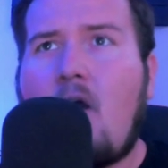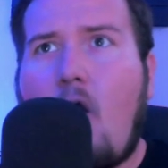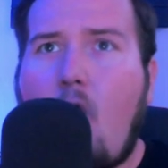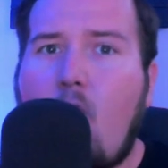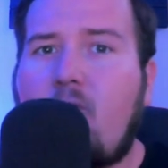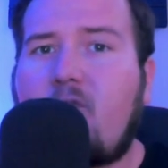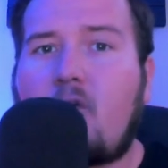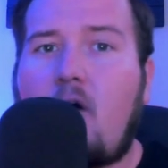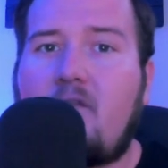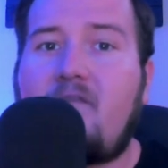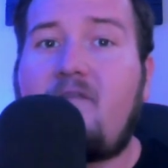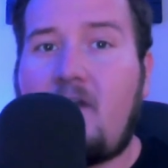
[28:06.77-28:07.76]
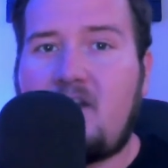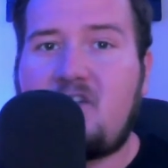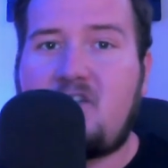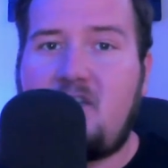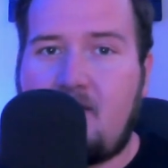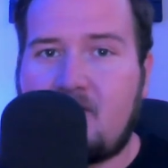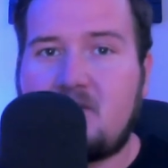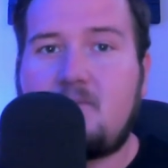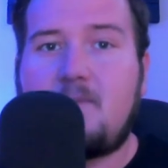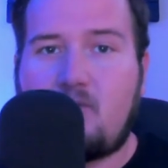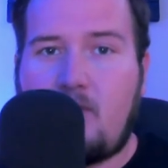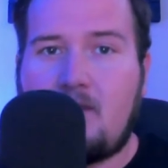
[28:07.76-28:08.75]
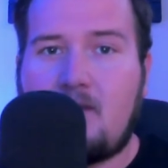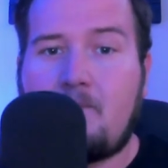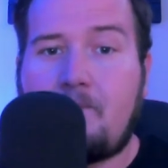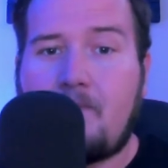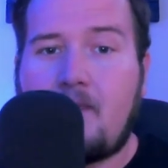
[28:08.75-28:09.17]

overall finish difference between them.